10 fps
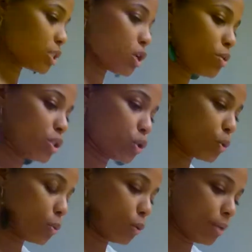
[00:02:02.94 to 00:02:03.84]
going to
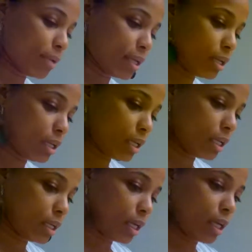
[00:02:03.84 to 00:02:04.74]
a woman,
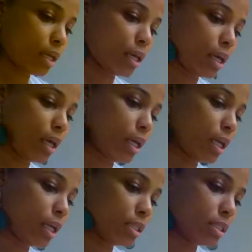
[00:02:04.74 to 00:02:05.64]

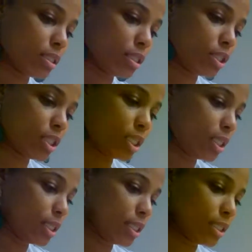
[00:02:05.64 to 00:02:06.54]
and
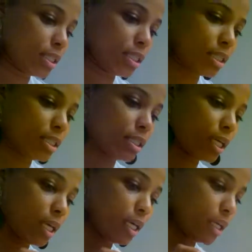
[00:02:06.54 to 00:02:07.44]
she is
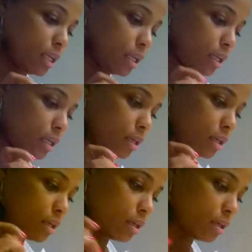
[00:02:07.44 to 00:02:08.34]
in
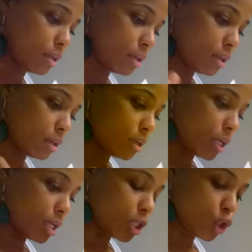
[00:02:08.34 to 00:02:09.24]

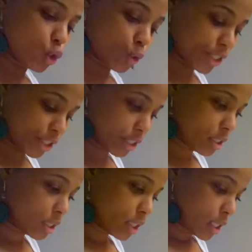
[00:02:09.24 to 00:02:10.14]
Georgia.
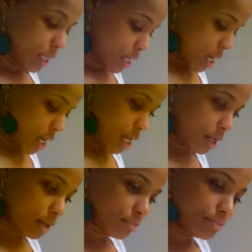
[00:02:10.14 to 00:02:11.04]

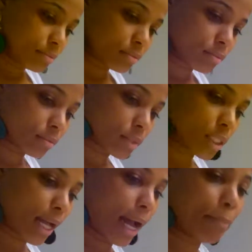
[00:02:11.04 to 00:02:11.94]
I
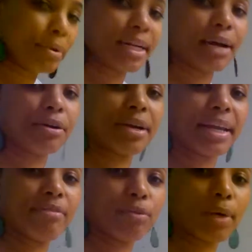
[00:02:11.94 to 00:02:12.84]
printed out her
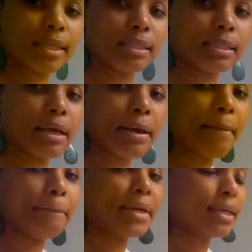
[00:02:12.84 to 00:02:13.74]
invoice
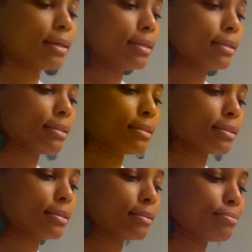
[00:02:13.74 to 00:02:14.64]
because